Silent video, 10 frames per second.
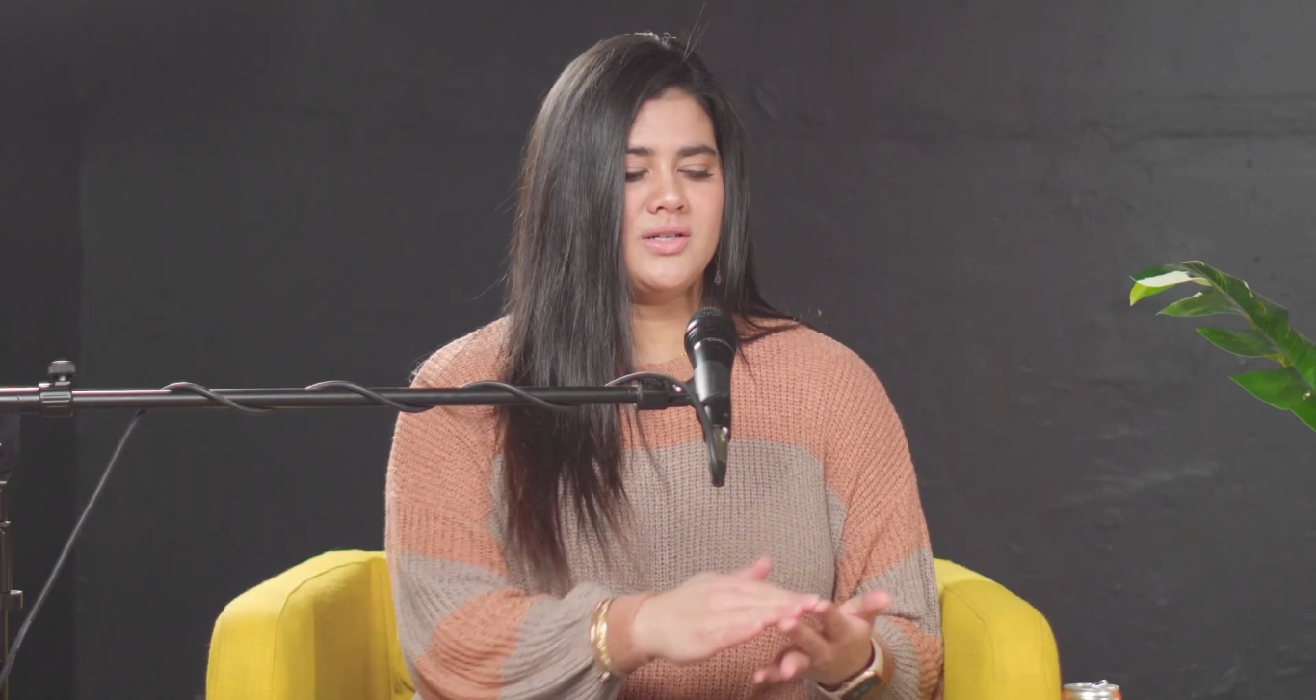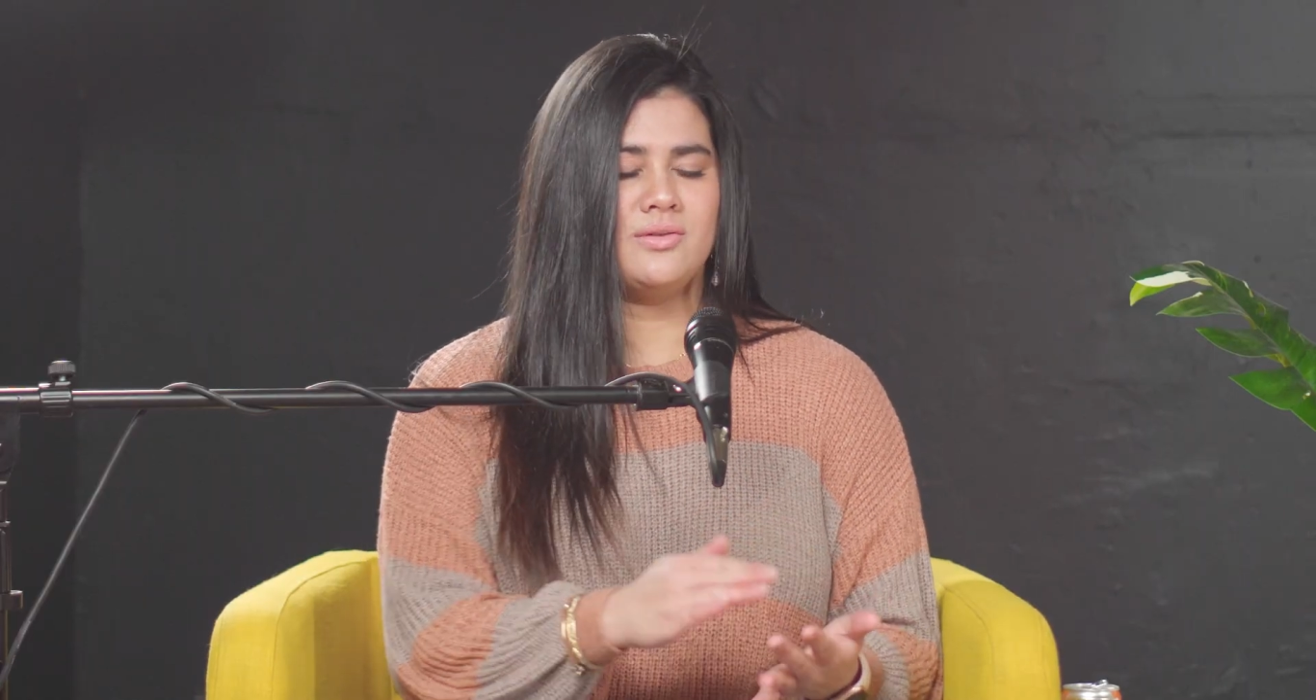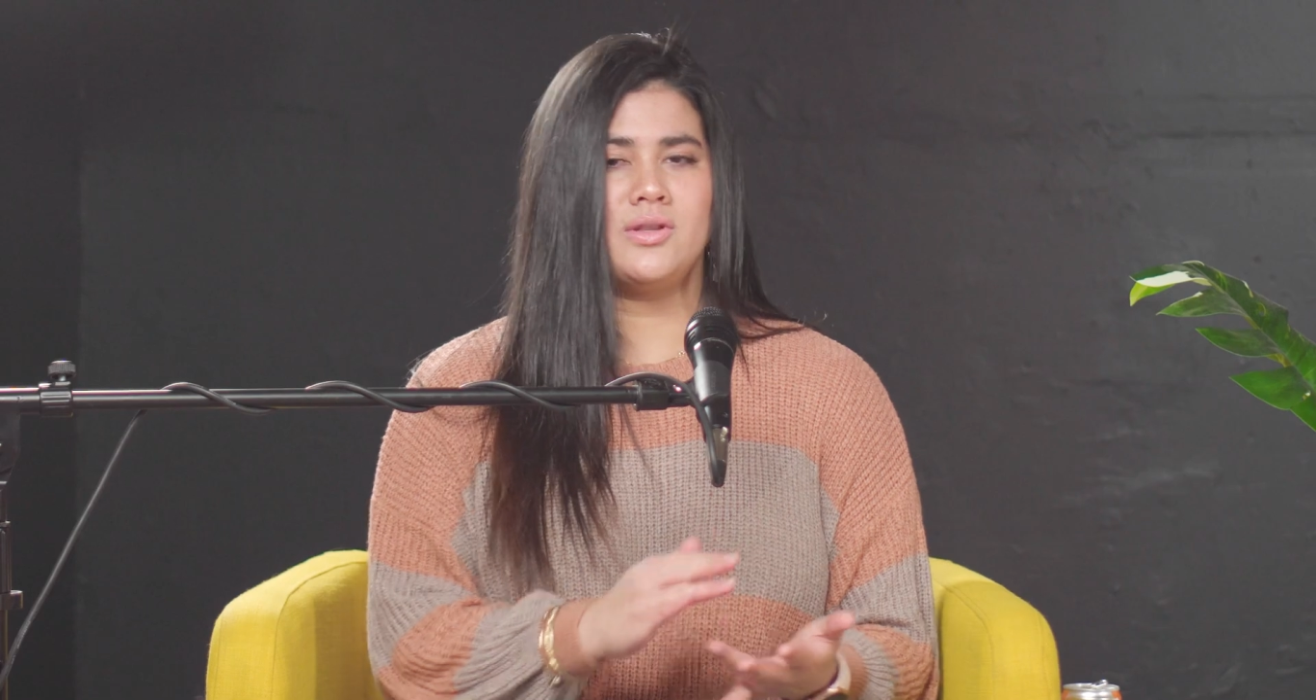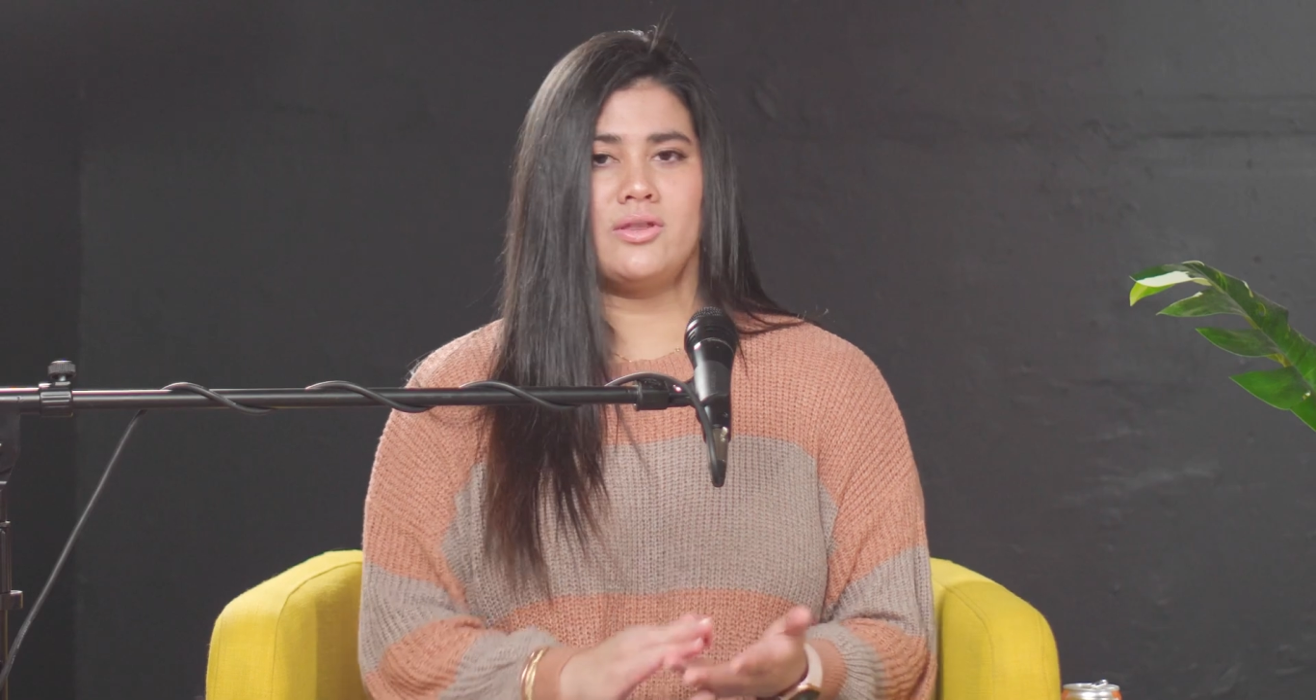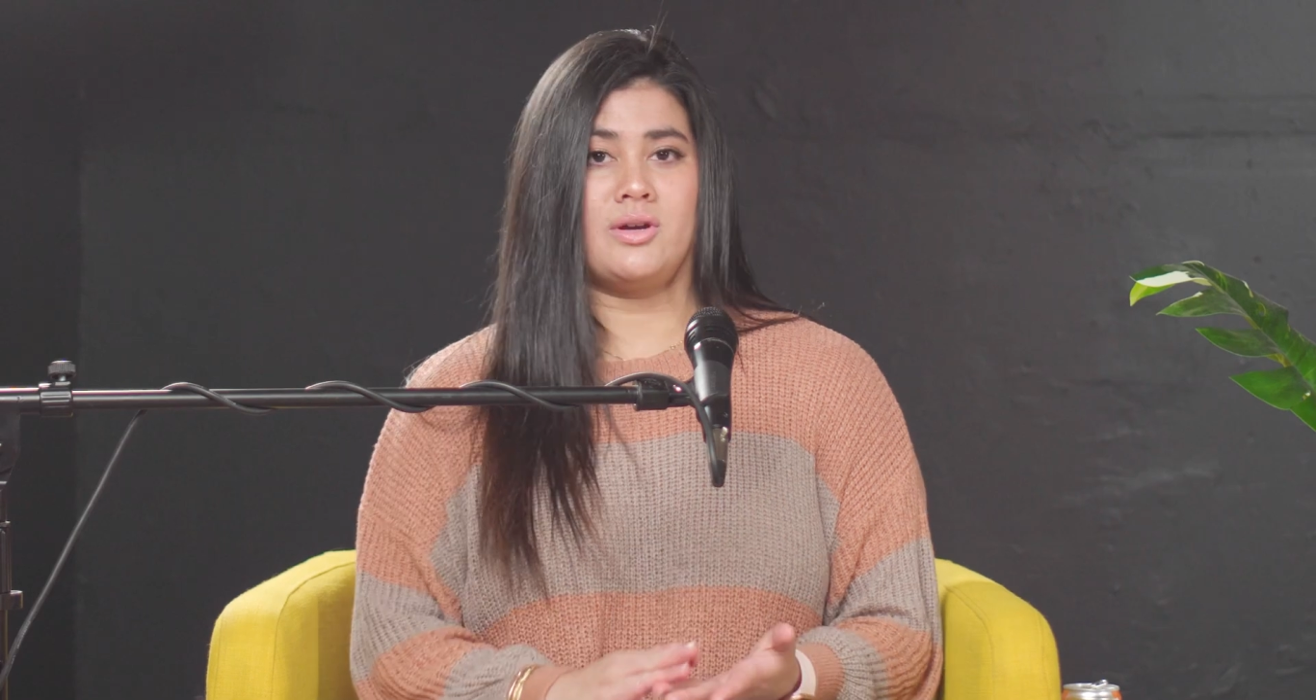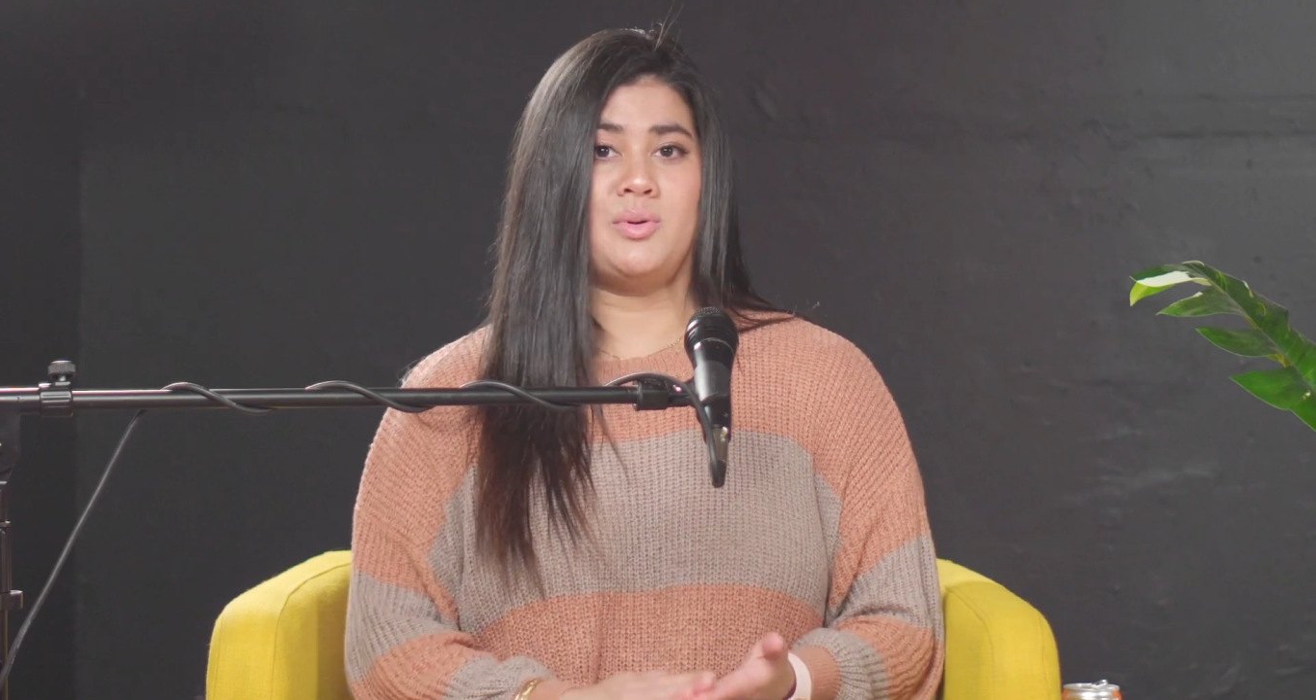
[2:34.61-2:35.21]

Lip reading: 2, and 3